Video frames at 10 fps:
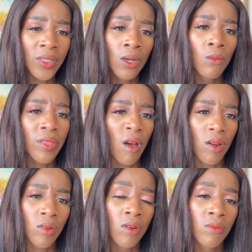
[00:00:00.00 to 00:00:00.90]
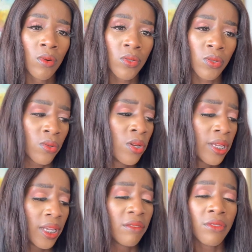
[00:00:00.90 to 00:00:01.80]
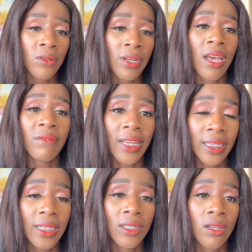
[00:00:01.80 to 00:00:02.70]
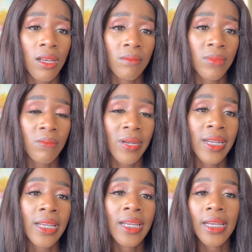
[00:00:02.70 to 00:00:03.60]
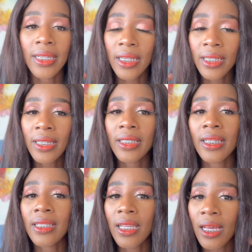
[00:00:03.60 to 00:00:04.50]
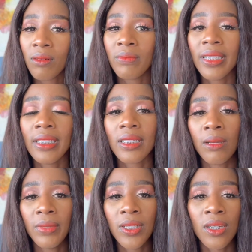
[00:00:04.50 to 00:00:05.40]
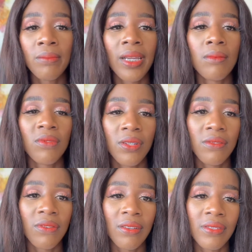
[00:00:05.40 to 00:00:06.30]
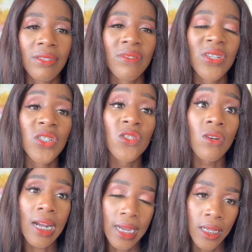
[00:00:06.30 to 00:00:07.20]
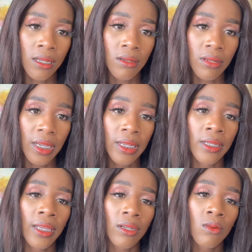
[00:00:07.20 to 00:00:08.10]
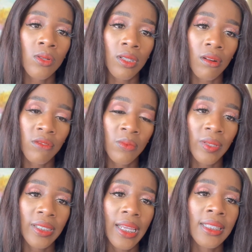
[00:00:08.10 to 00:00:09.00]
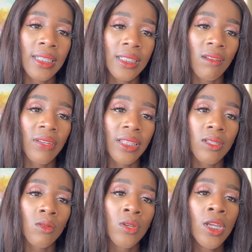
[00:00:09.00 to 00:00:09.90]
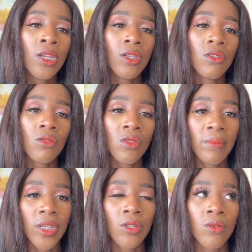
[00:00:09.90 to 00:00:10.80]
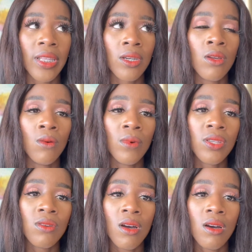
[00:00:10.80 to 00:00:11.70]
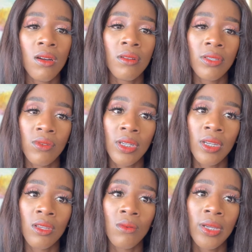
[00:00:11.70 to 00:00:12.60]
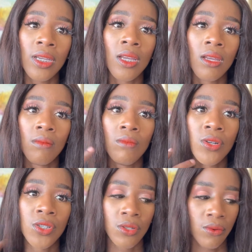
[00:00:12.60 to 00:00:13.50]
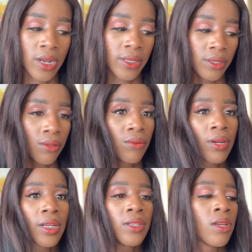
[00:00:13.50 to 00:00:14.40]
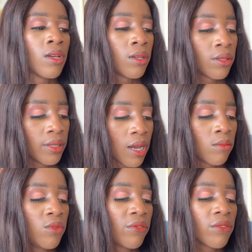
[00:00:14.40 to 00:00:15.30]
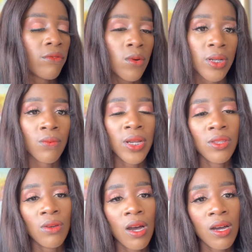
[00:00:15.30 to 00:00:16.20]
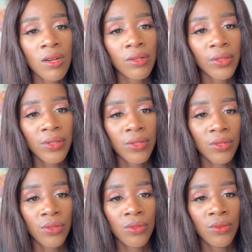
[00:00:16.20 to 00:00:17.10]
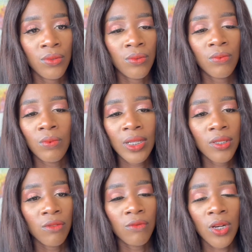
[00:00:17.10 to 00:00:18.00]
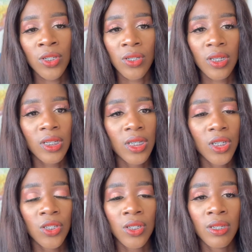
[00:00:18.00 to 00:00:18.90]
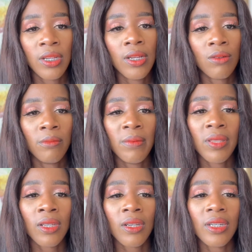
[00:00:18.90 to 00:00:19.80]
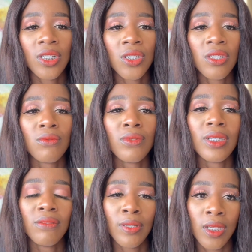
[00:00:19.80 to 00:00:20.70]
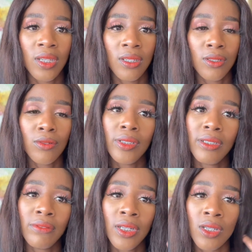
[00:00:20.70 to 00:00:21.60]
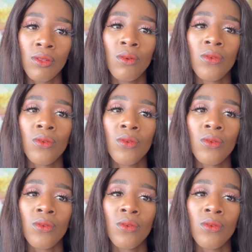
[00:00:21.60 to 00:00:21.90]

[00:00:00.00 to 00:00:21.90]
with a hot comb also, and if you don't have like heat spray, it gets heat damage and it becomes very fluffy and very dry, okay, and can cause a lot of split ends and stuff like that. So you need to also make sure that when you are straightening your wig, moisturize it, right? Now, moving forward, when you are going to, once you've washed and conditioned, remember the conditioner, you leave it in your